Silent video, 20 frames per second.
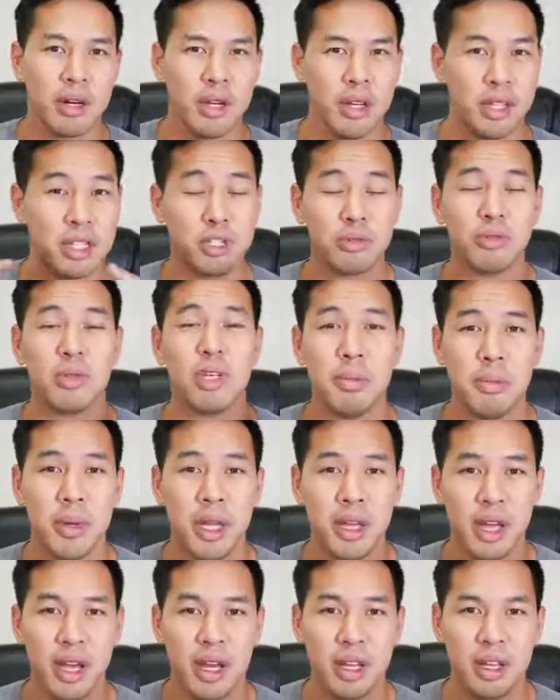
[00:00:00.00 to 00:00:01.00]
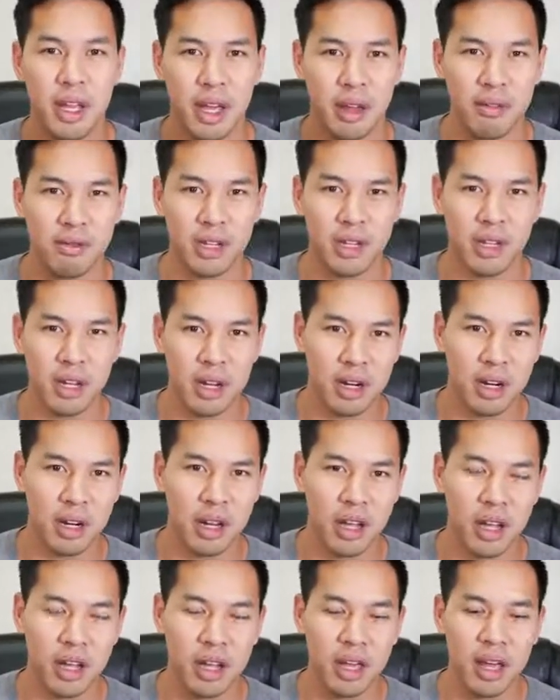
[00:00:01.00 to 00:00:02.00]
It doesn't really mean anything after the end of the
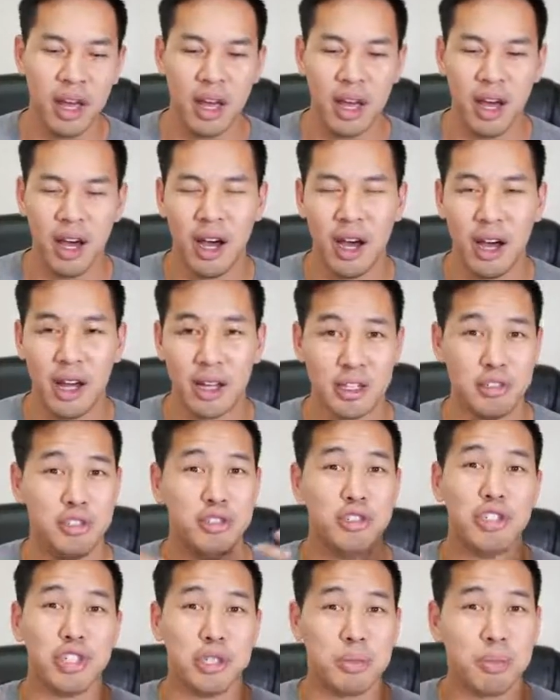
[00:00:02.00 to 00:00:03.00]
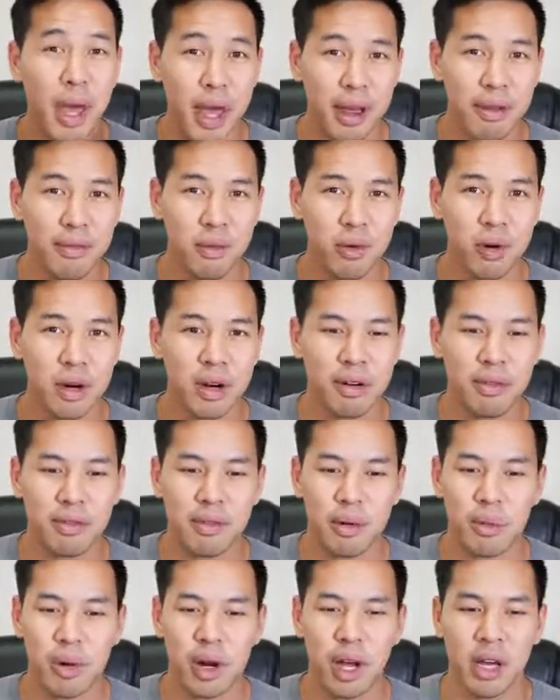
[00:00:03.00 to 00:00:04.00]
day, because you just pay for it,
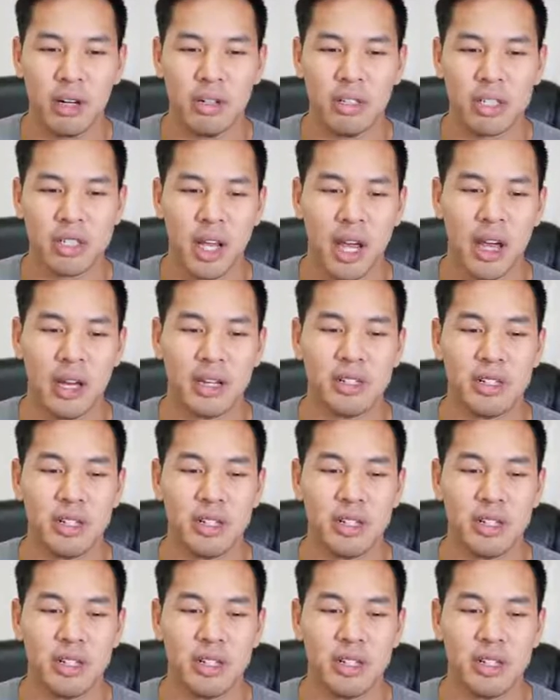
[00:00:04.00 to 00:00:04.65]
from what I understand.